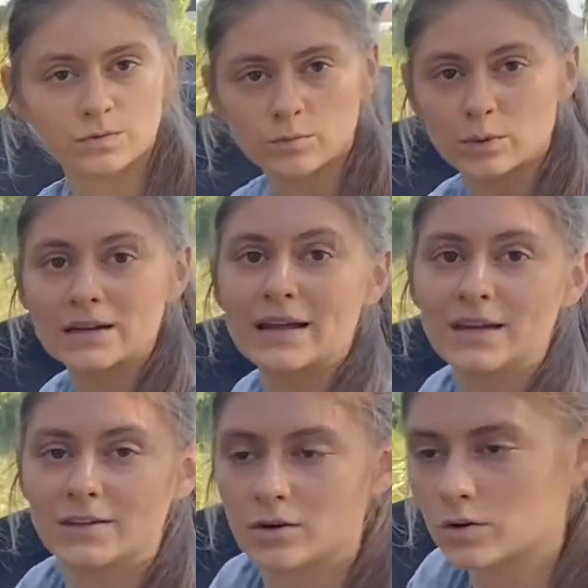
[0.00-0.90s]
lead
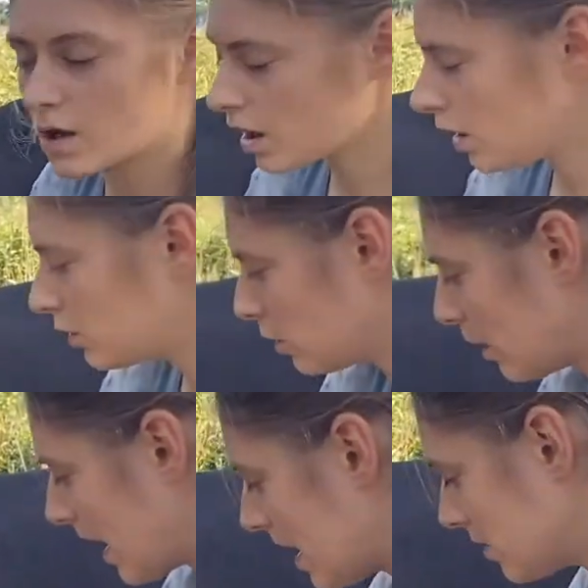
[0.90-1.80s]
you to
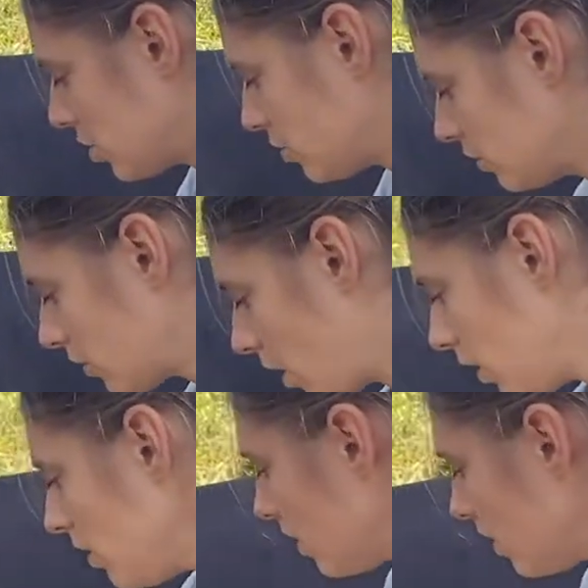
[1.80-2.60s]
where it should go.